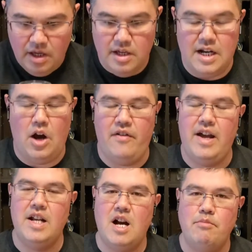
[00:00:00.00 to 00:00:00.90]
Now I've
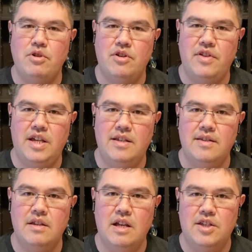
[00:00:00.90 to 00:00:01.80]
had a couple of
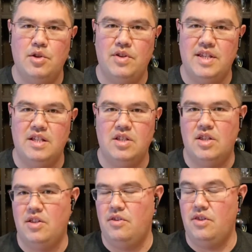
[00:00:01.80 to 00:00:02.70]
these, so this
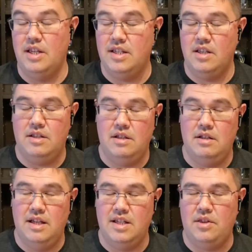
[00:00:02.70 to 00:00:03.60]
isn't
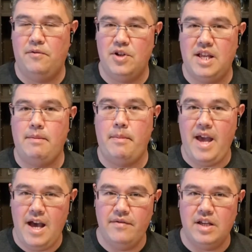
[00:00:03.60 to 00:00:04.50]
the first time I'm
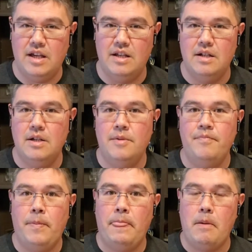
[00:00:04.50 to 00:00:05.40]
having it,
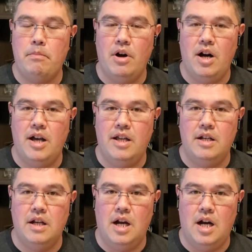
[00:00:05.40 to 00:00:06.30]

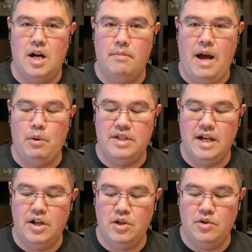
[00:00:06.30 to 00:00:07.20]
but I will
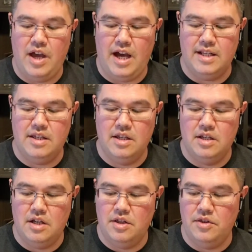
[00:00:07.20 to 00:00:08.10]
tell you that
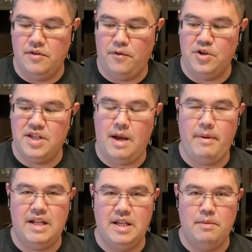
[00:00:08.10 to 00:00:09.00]
the first time
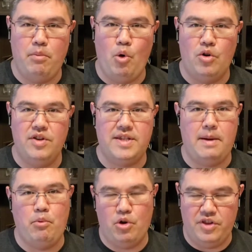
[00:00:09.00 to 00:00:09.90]
I did pour this, I
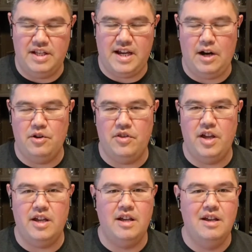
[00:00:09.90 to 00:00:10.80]
poured the entire
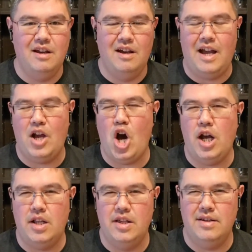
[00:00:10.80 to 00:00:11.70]
thing. I
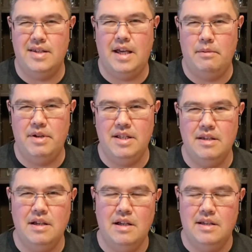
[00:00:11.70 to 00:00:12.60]
caught a little sediment,
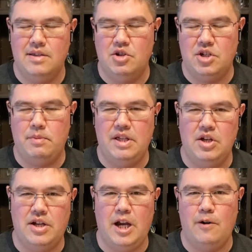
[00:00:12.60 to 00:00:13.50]
so just be a
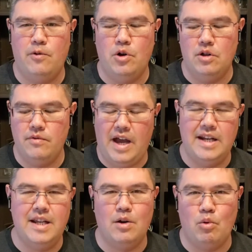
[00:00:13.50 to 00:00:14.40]
little careful. I
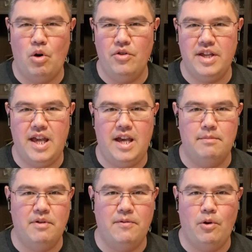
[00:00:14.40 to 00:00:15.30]
did roll the
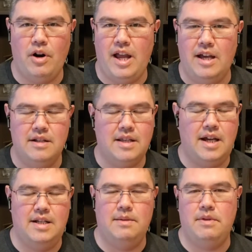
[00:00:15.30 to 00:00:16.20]
can beforehand. It's
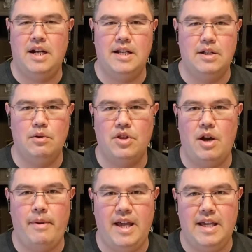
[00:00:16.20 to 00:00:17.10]
kind of something I do with
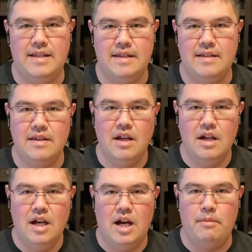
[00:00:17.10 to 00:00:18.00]
all my hazies
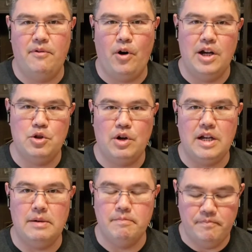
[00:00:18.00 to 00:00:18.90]
before I drink
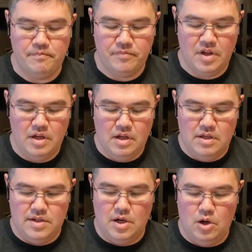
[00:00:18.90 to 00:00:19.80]
them.
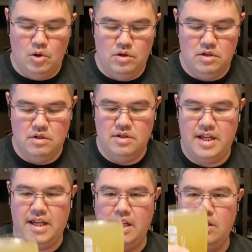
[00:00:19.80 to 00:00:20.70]
So
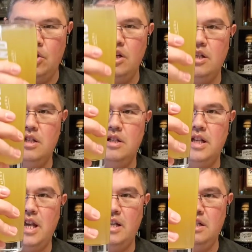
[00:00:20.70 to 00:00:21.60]
taking a look,
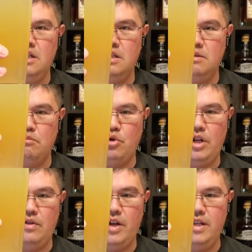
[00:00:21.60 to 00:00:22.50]
again,
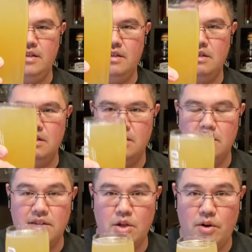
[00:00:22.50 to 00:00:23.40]
pretty light.
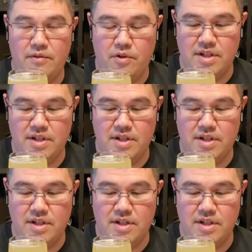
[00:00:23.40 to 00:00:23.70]
Let's go in for a